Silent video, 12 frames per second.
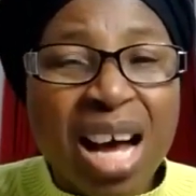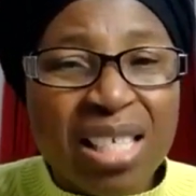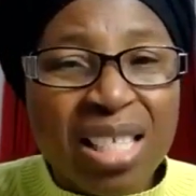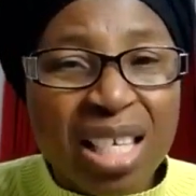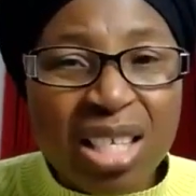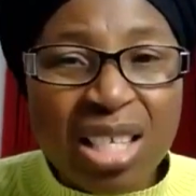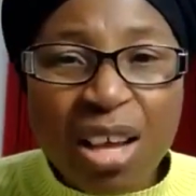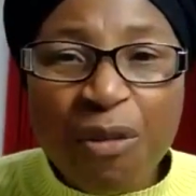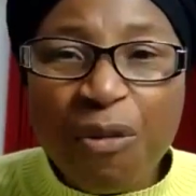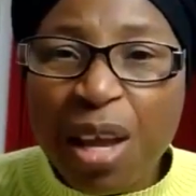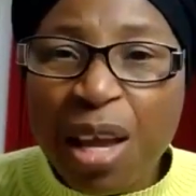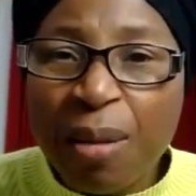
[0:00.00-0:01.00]
and
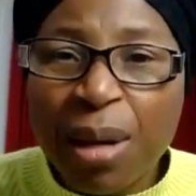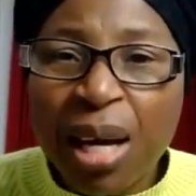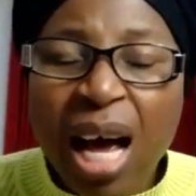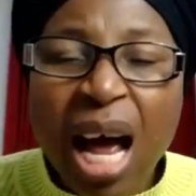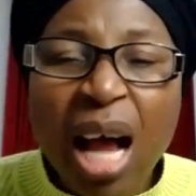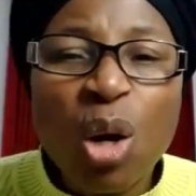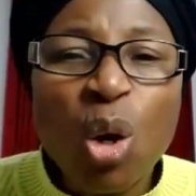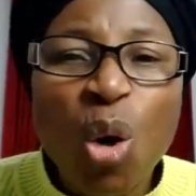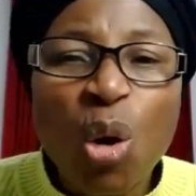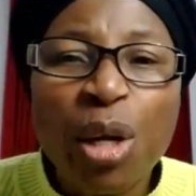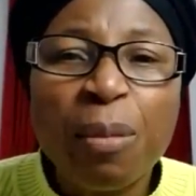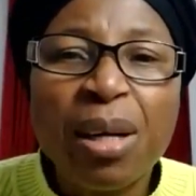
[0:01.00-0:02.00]
deceived him and
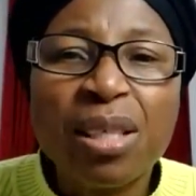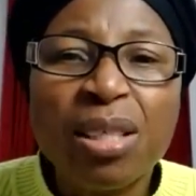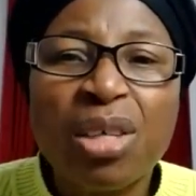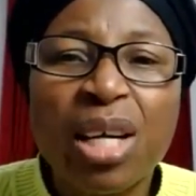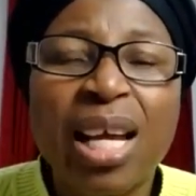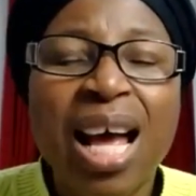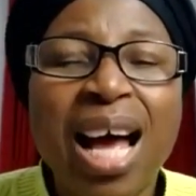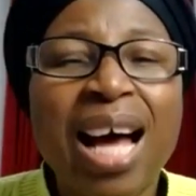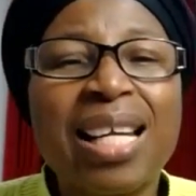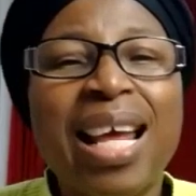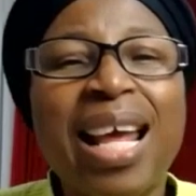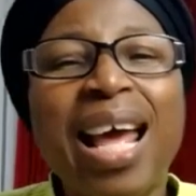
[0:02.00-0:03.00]
lured him astray.
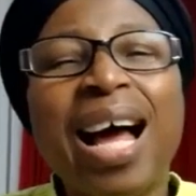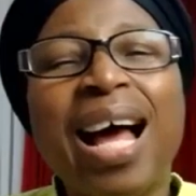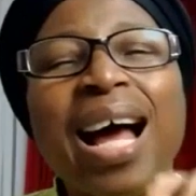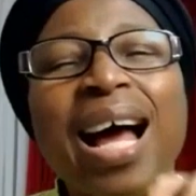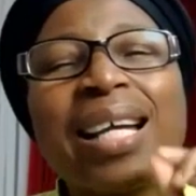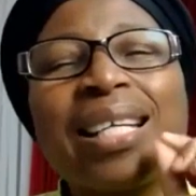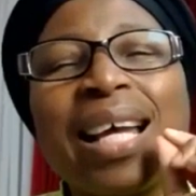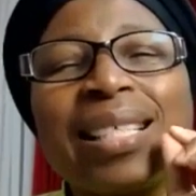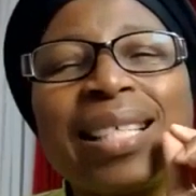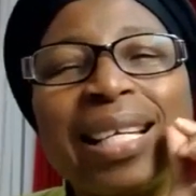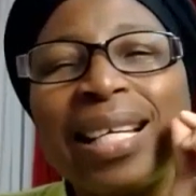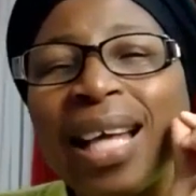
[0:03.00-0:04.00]
And the the,
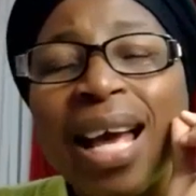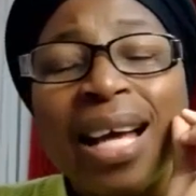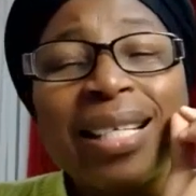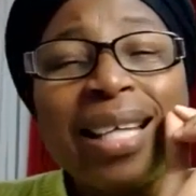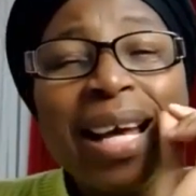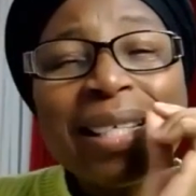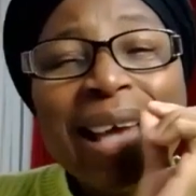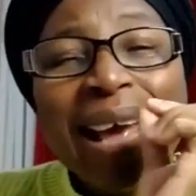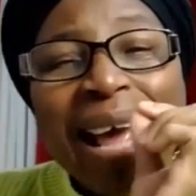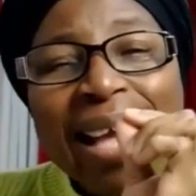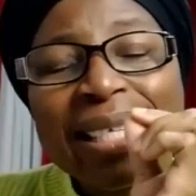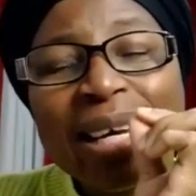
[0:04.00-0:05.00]
the,
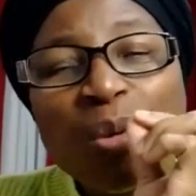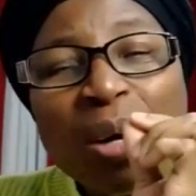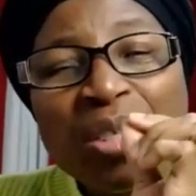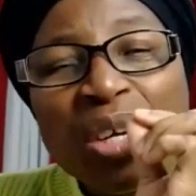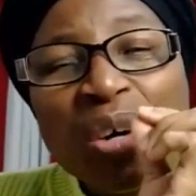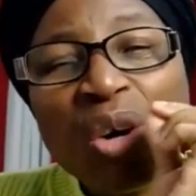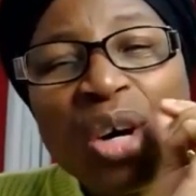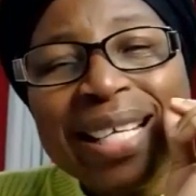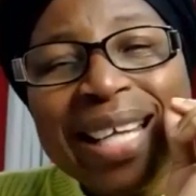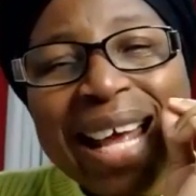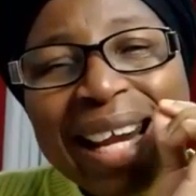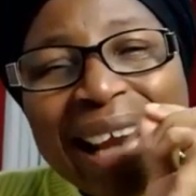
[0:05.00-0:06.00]
the, the, the, what's it called?
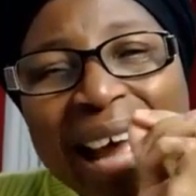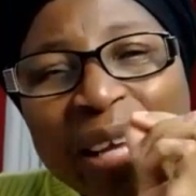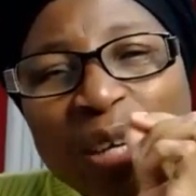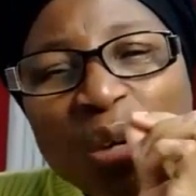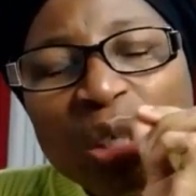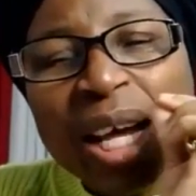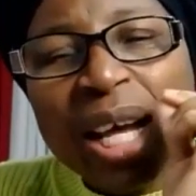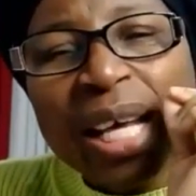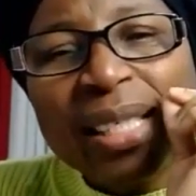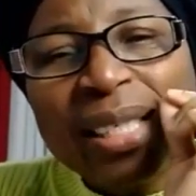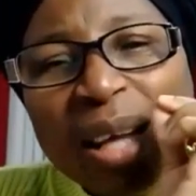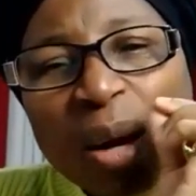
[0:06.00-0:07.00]
The lion
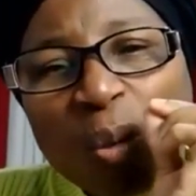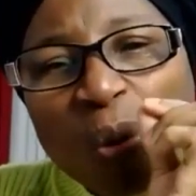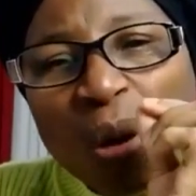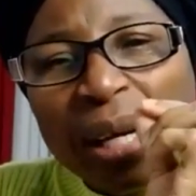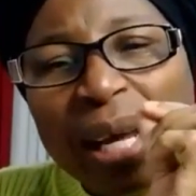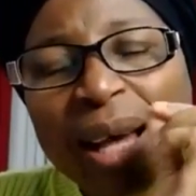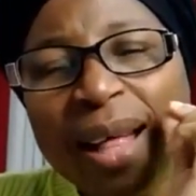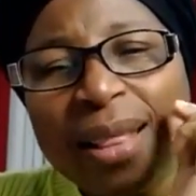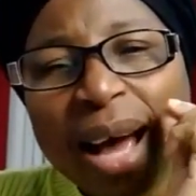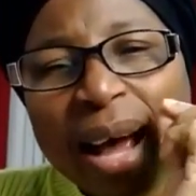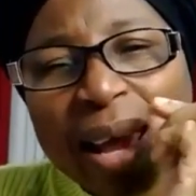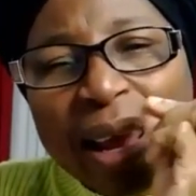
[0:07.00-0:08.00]
is the one
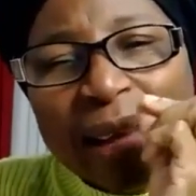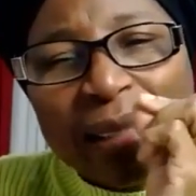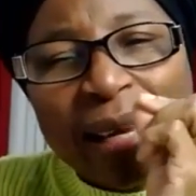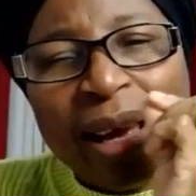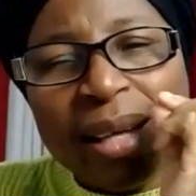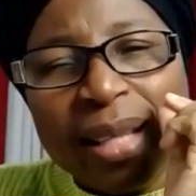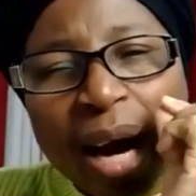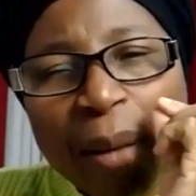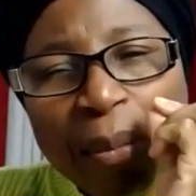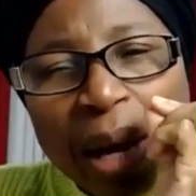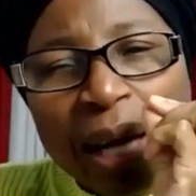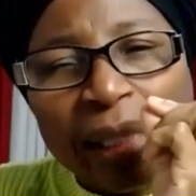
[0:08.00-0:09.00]
that ate
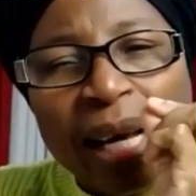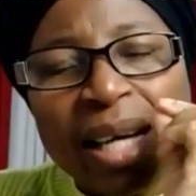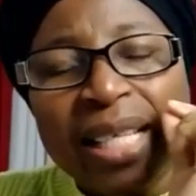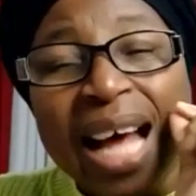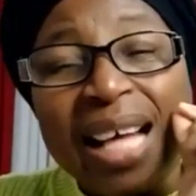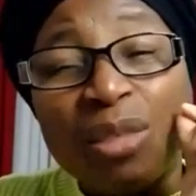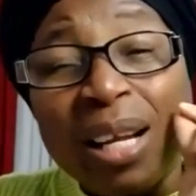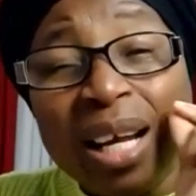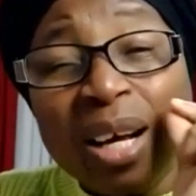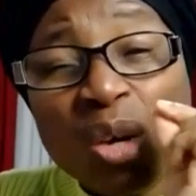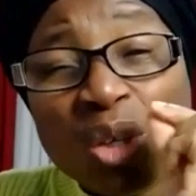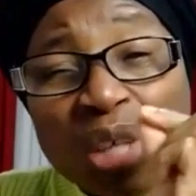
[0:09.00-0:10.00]
that man. That's
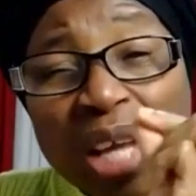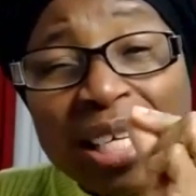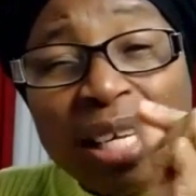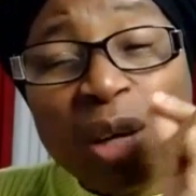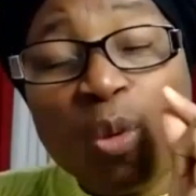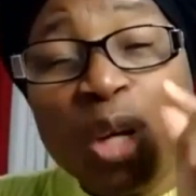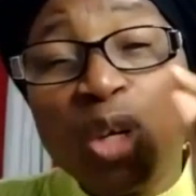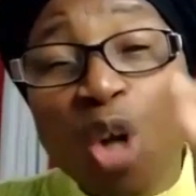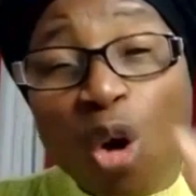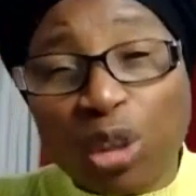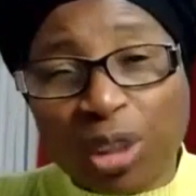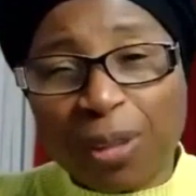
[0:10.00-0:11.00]
what God said he will
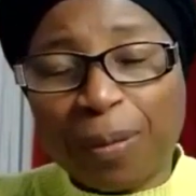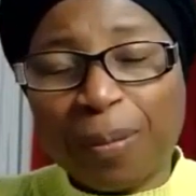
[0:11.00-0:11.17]
not